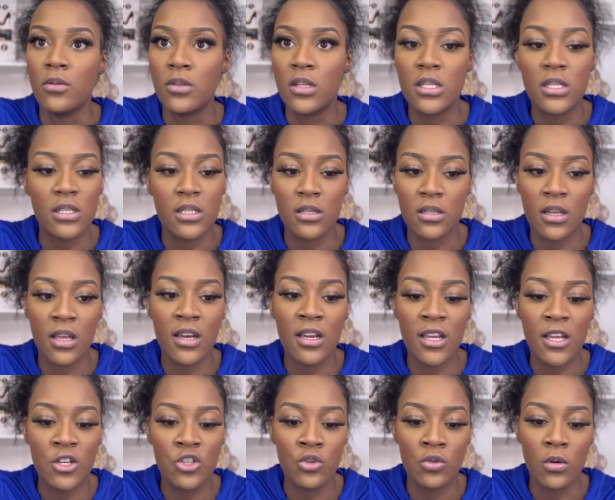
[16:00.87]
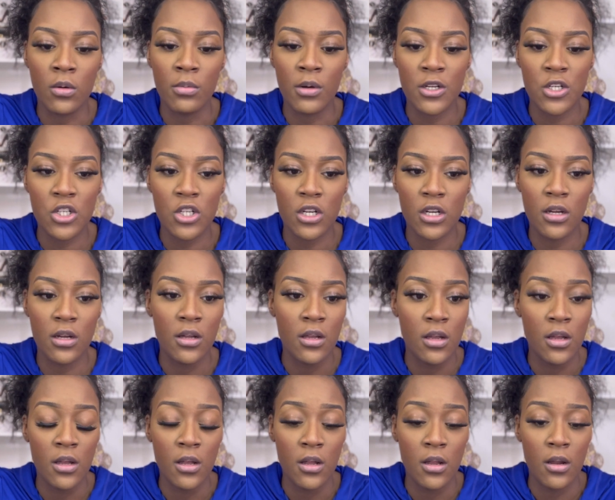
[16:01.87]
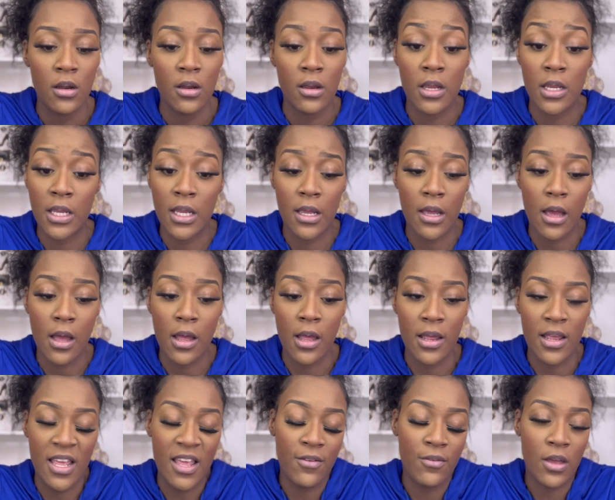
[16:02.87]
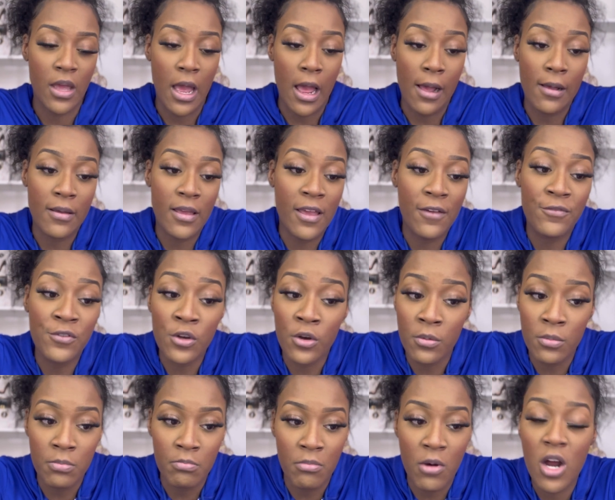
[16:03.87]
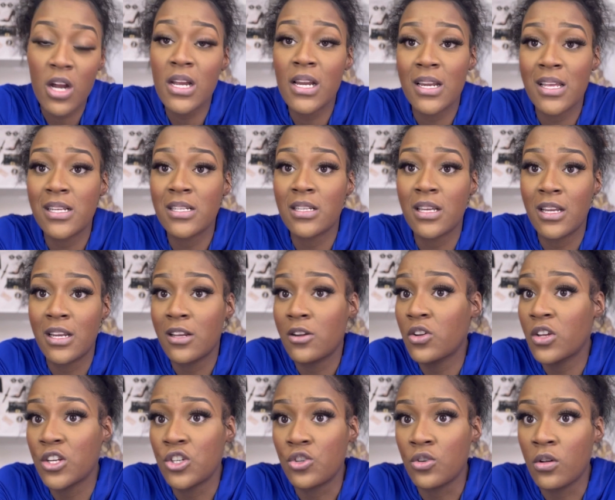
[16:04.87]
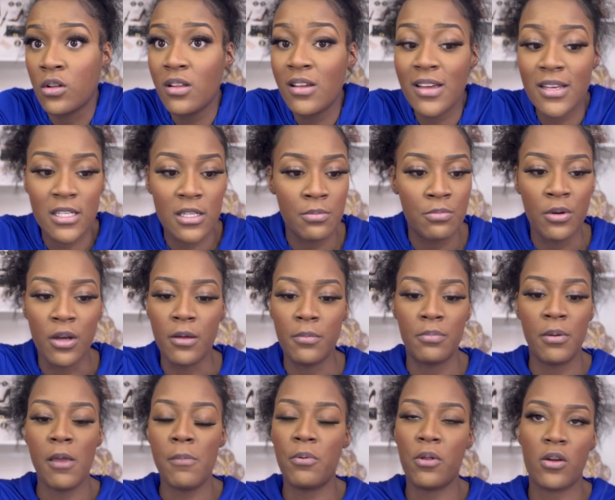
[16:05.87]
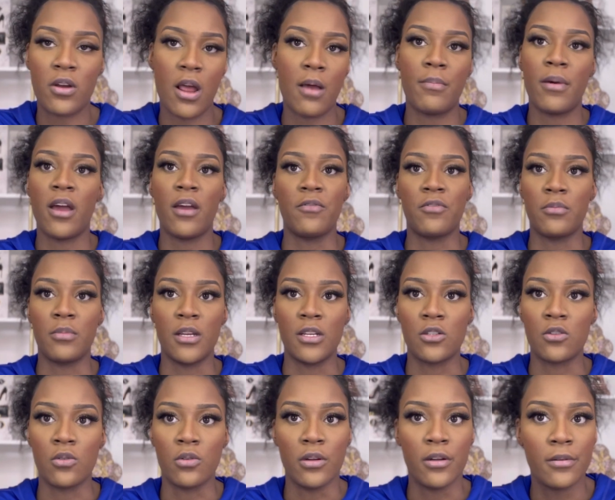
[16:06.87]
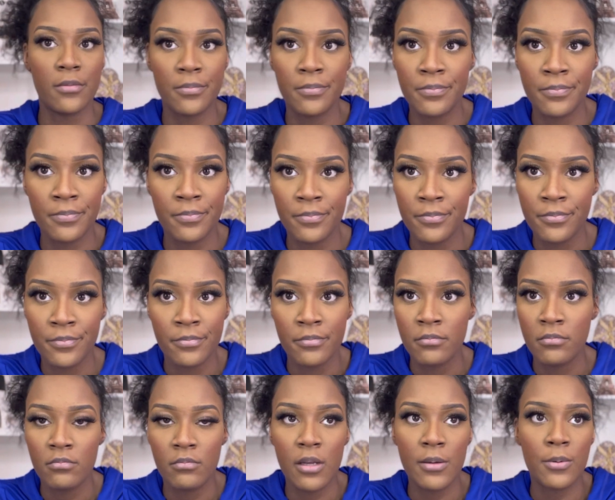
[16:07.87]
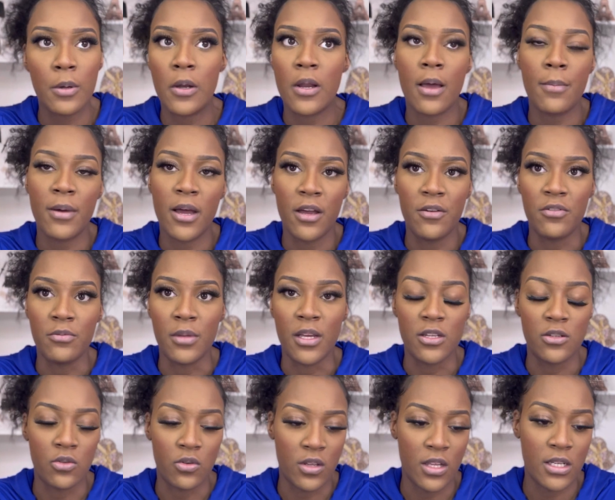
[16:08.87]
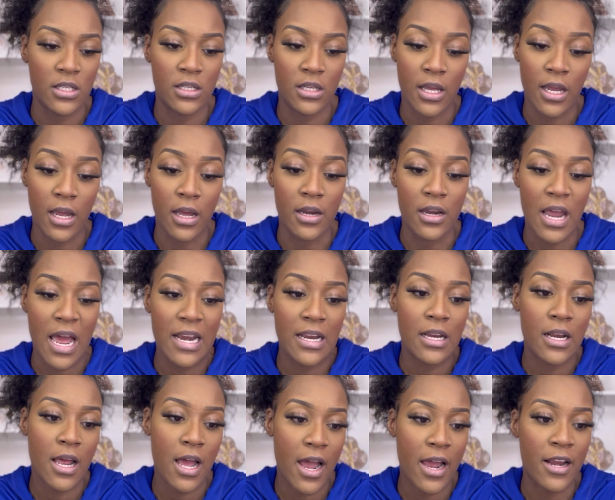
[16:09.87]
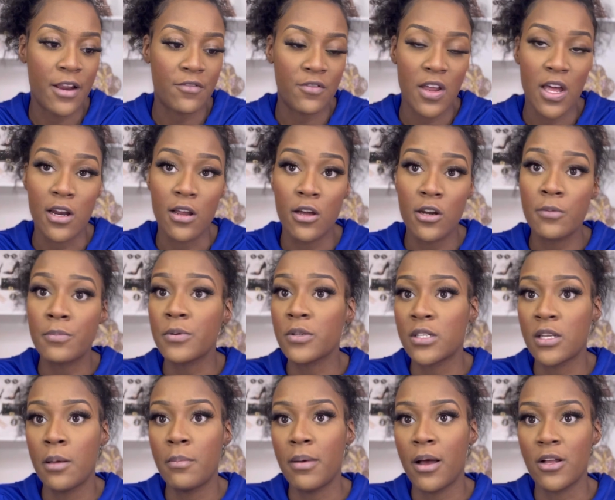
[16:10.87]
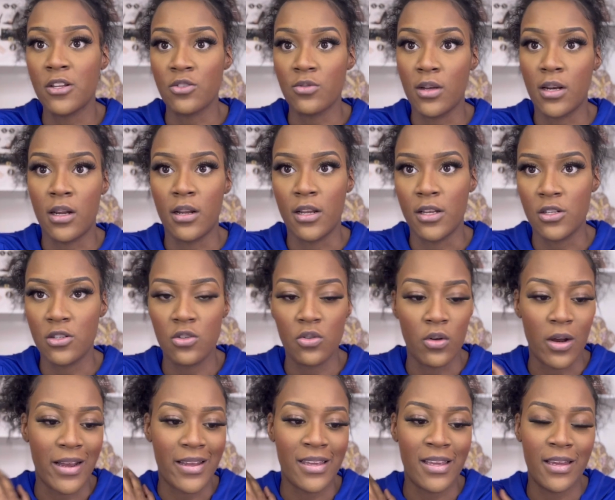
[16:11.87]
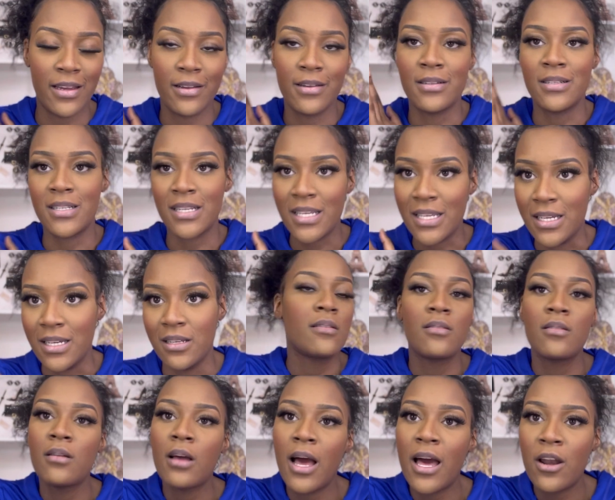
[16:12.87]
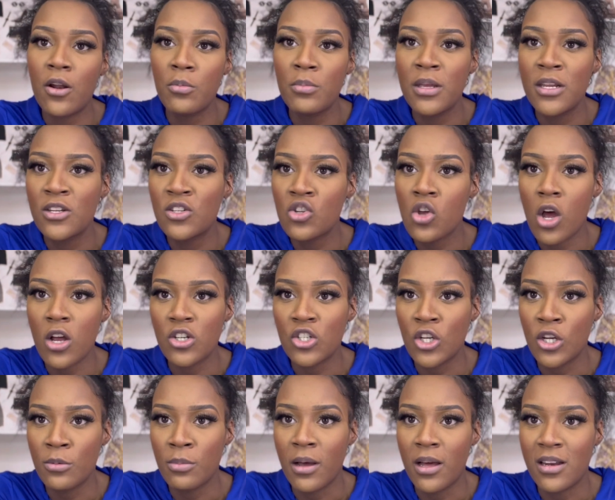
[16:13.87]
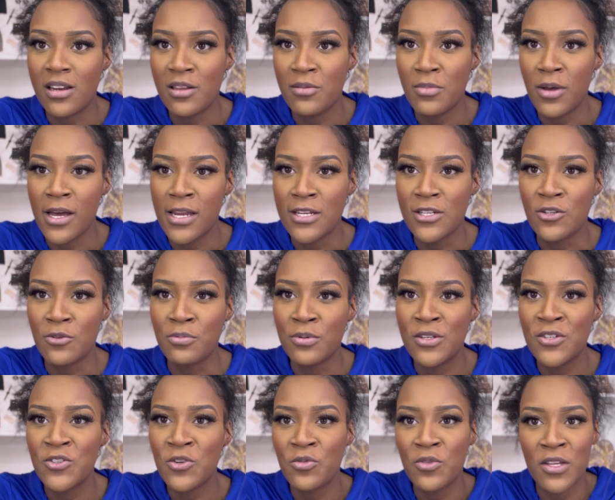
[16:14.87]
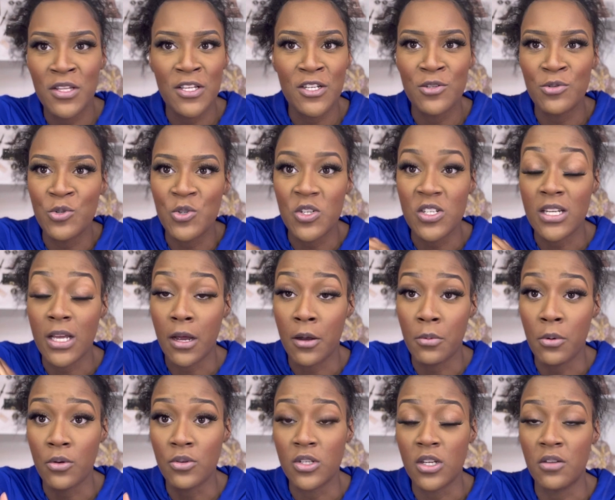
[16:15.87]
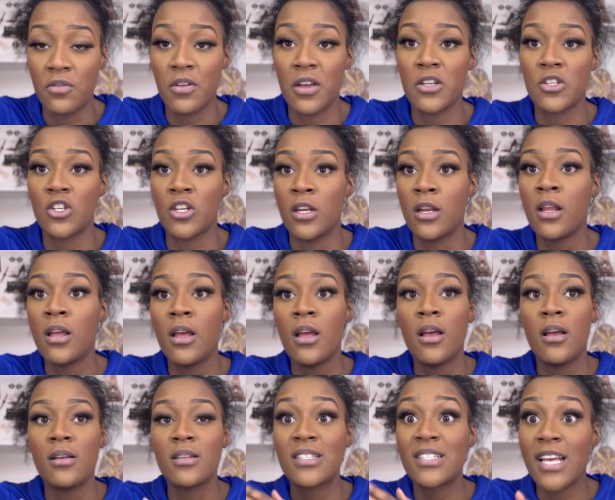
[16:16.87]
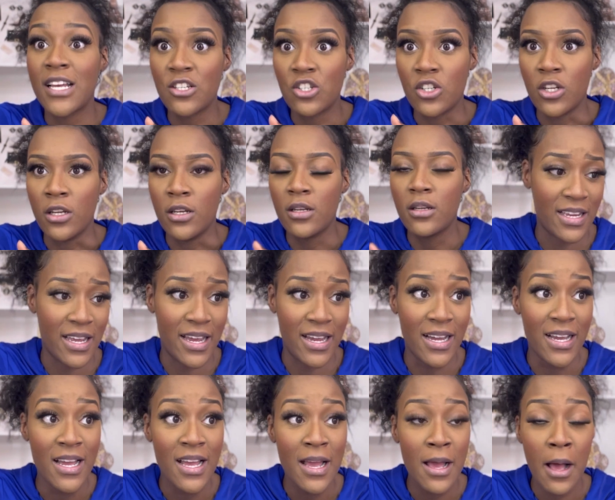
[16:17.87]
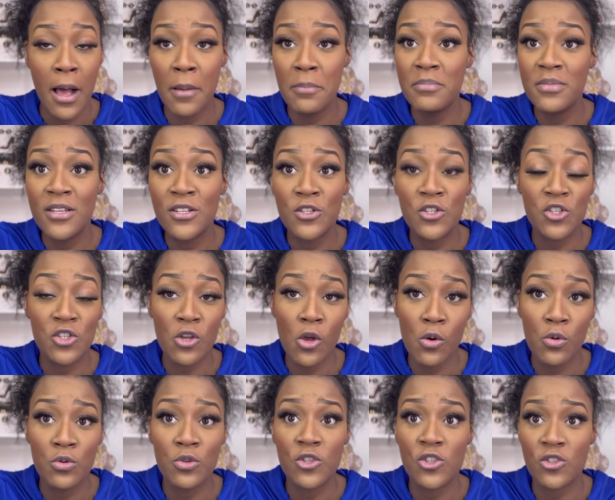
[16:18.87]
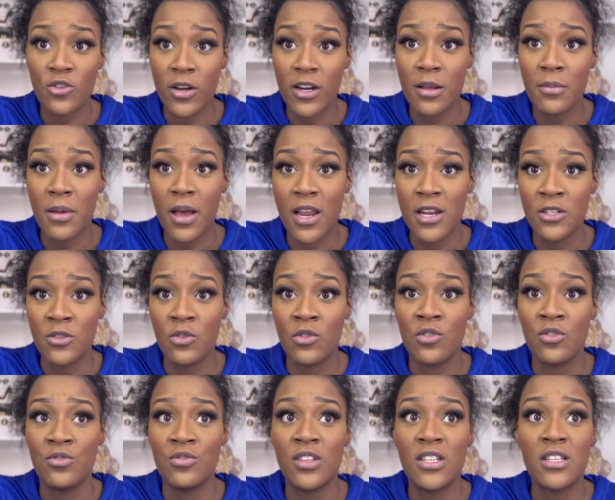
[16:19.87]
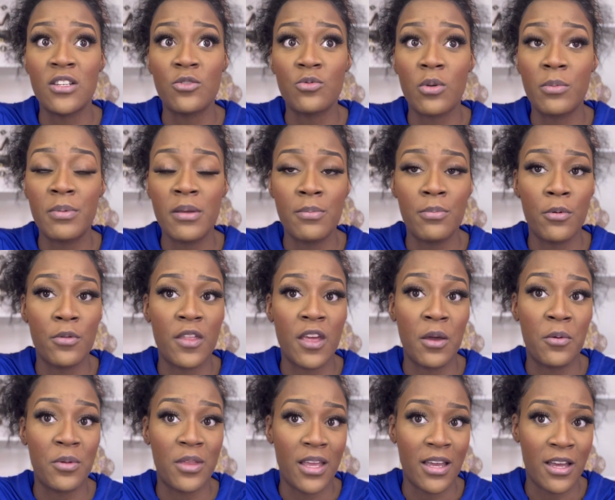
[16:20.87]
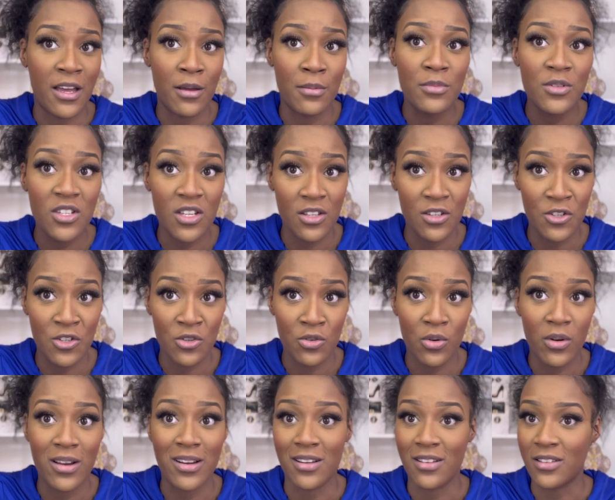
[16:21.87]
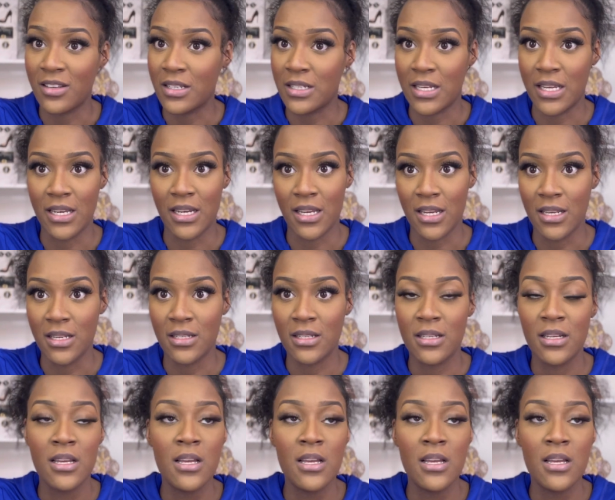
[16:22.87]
This is going to get you a bunch of, if your marketing is good, it'll get you clicks, but people are not buying from that store. People are not buying from that store. That's like a 99, if not 100% bounce rate on that store. I guarantee it. I don't mean to talk shit about anybody, so please don't think this was just like a roasting session. I'm being so straight up honest with you. This is what people think when they come to the store and it looks like this.